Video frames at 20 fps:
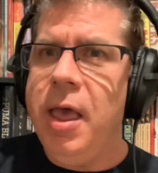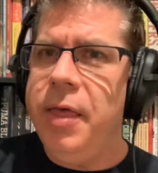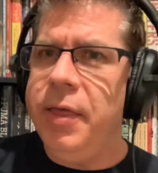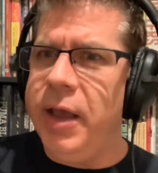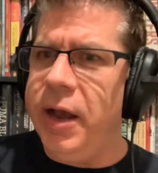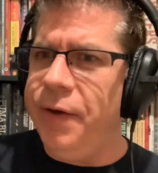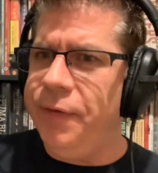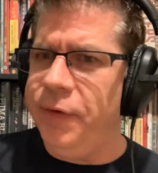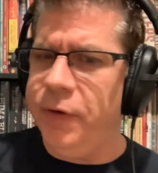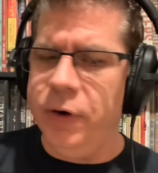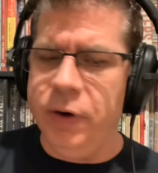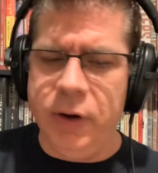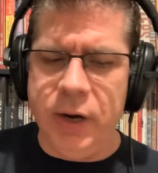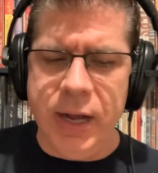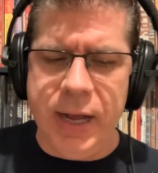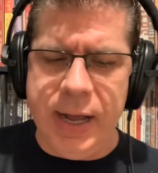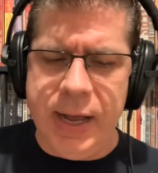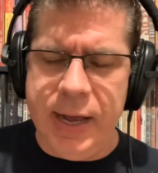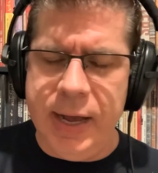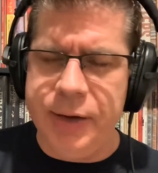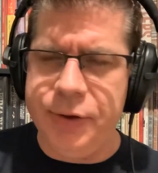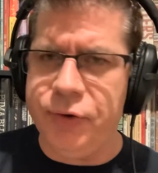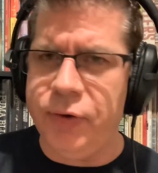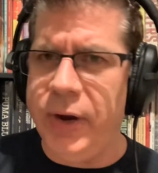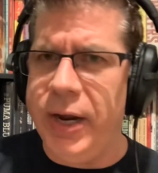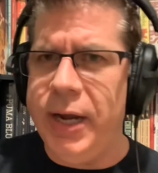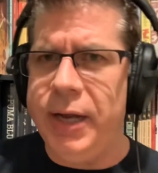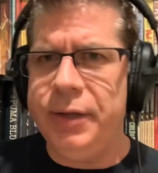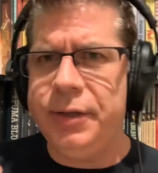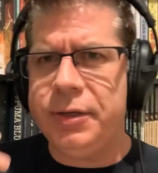They offer
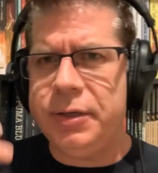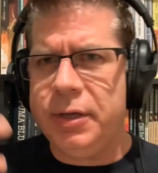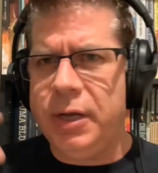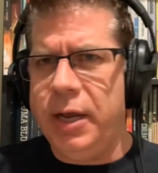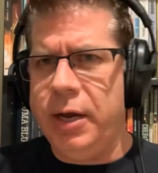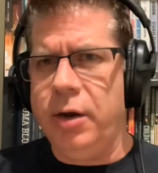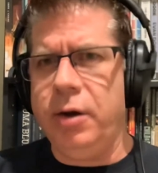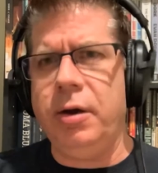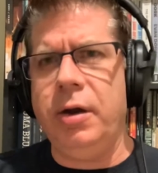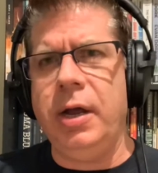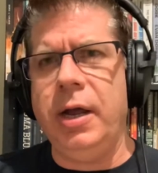trades and